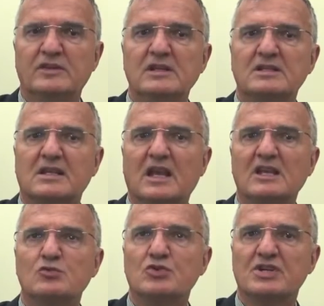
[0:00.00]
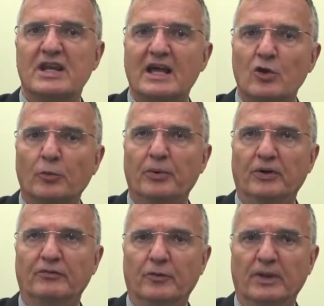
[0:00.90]
This case was an
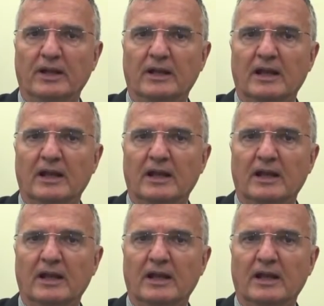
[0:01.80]
eye-opener for me.